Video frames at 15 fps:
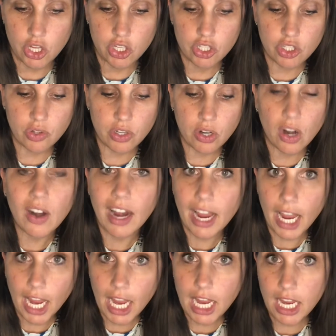So there are
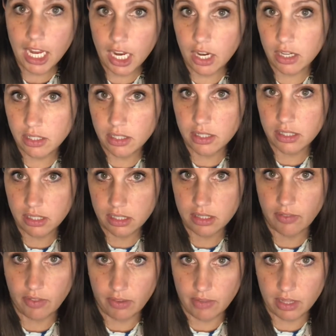8 characteristics of
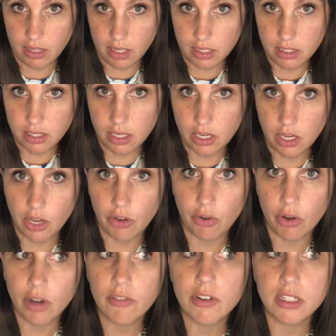living things. In
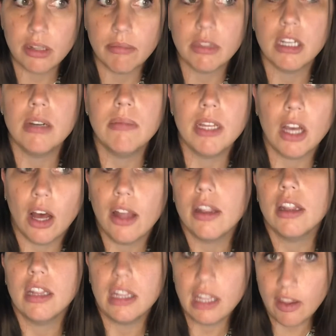order for something to be called
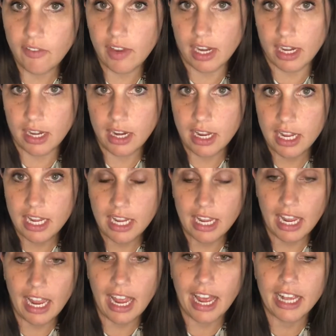living,
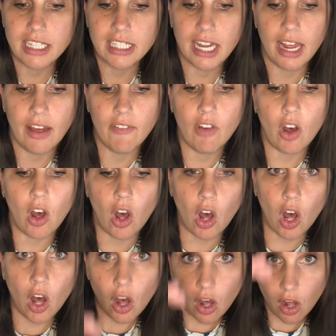it has to have
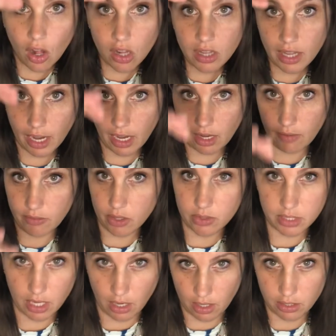all 8 of those
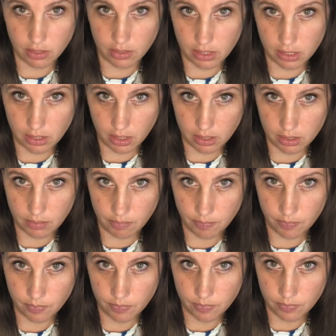characteristics.
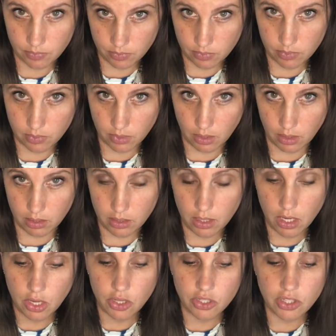Good?
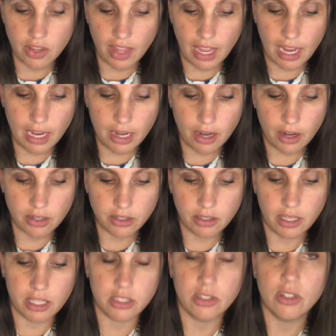So the 8
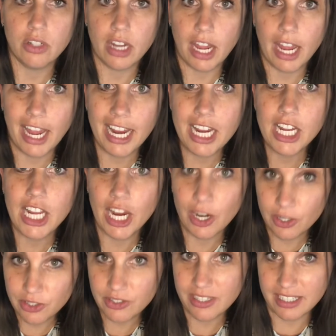
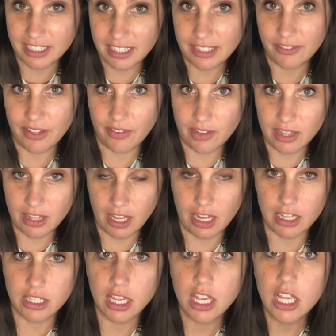characteristics of living
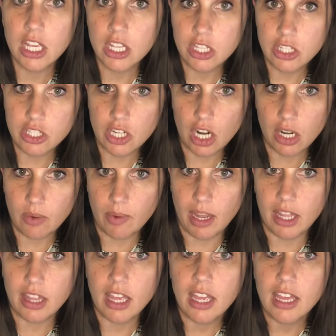things start with,
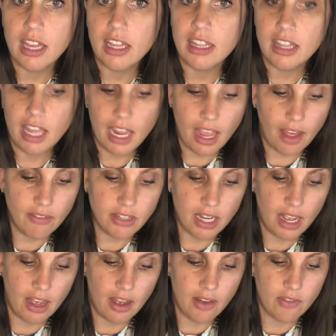they have to
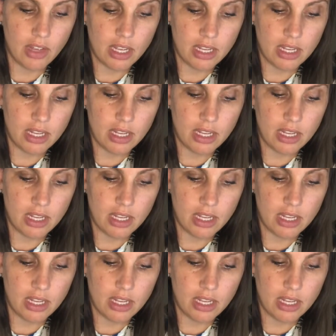have